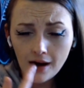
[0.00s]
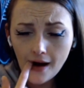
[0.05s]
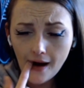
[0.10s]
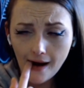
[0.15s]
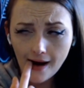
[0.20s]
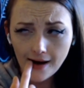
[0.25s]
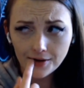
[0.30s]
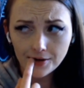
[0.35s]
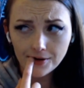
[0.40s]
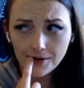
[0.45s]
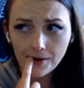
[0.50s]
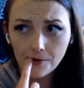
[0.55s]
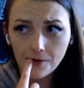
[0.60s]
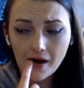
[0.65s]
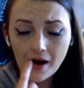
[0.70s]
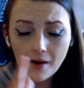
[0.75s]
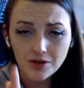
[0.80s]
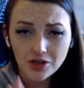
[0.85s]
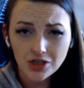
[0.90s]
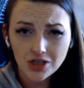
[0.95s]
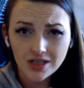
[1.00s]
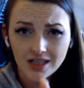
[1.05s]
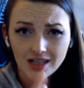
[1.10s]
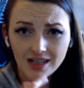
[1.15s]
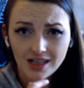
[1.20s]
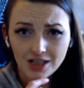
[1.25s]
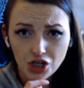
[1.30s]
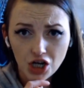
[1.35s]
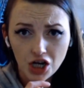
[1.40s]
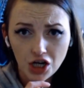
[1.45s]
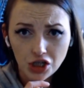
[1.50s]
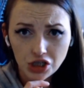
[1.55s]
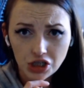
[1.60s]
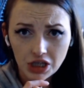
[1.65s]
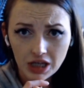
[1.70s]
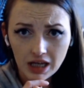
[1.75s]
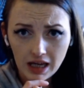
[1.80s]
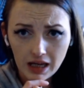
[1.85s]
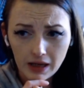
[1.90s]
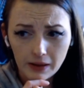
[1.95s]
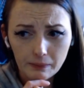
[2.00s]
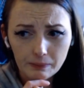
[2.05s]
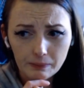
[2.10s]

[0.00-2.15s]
I don't know. How much is it going to change the game?